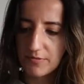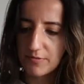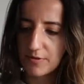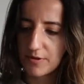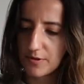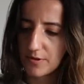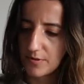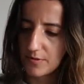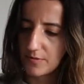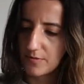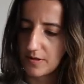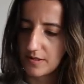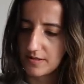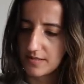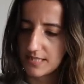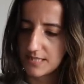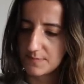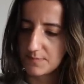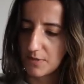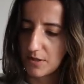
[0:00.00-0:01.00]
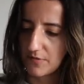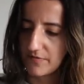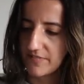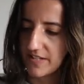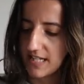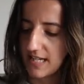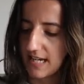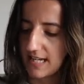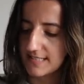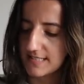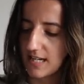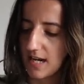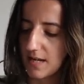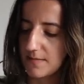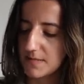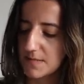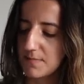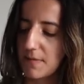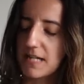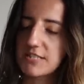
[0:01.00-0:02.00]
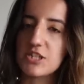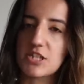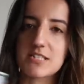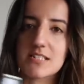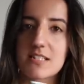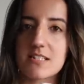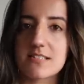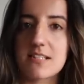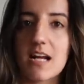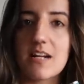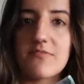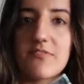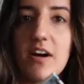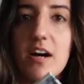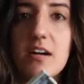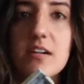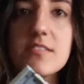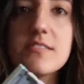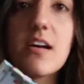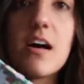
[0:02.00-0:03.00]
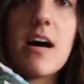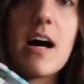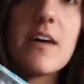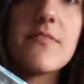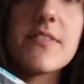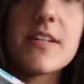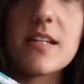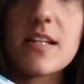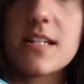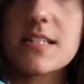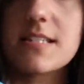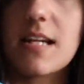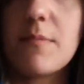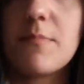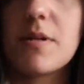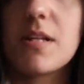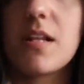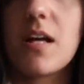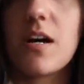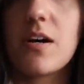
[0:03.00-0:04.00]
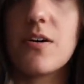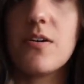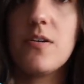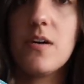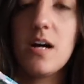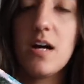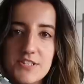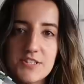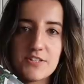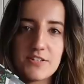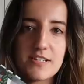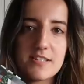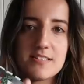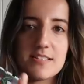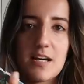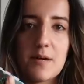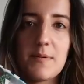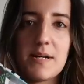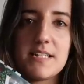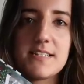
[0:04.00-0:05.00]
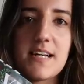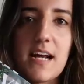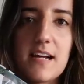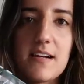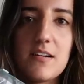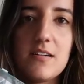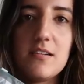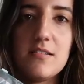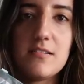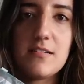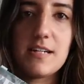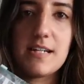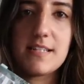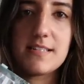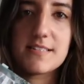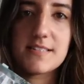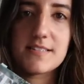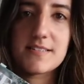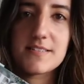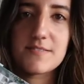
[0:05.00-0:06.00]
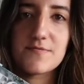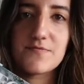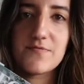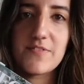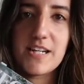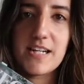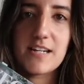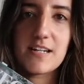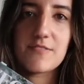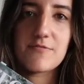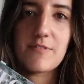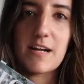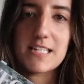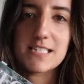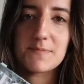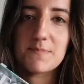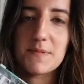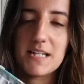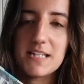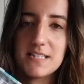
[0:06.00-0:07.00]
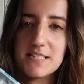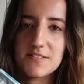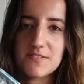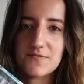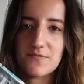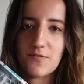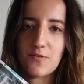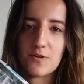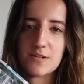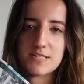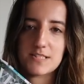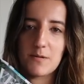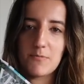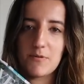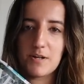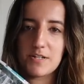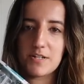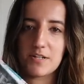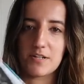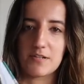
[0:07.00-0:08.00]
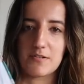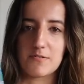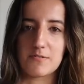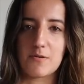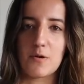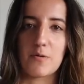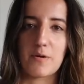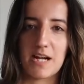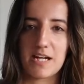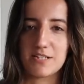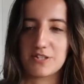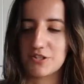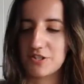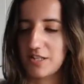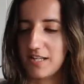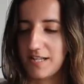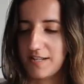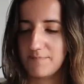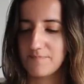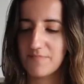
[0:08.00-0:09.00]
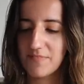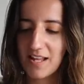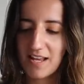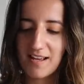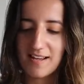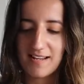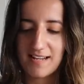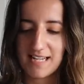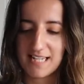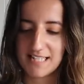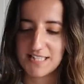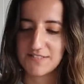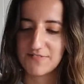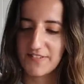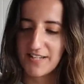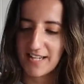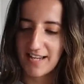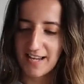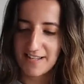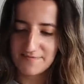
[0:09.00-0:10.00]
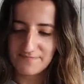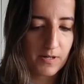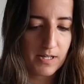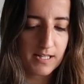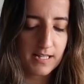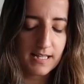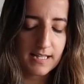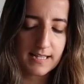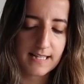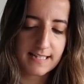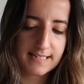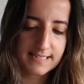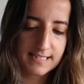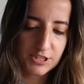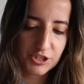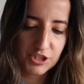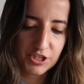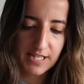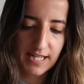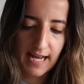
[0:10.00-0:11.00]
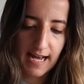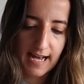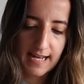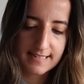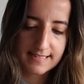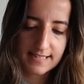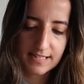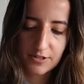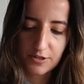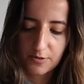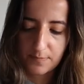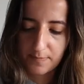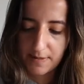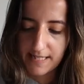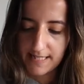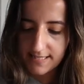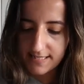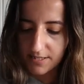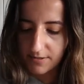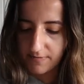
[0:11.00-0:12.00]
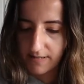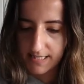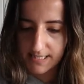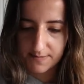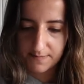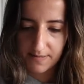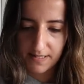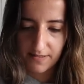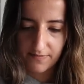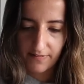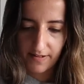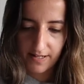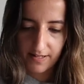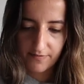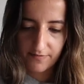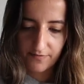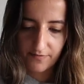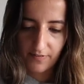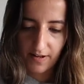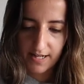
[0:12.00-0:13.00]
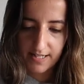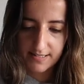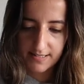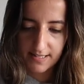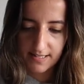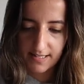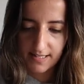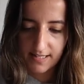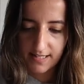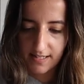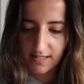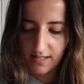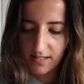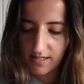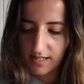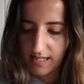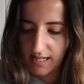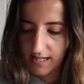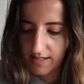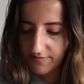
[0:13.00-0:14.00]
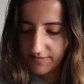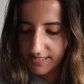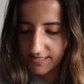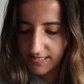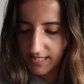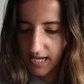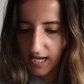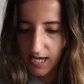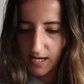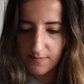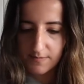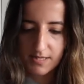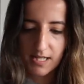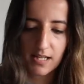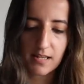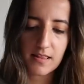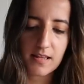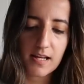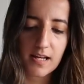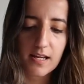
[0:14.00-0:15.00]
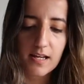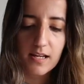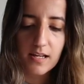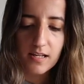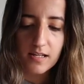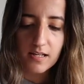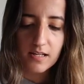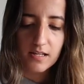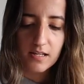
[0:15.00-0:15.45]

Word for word: through this book, Vegan at Times by Jessica Seinfeld, I'll have it linked down below. As you can tell by the title, it's vegan recipes for someone who occasionally eats vegan. One of the things that she has in her pizza recipe, if I can find it here, I have it tabbed, I think.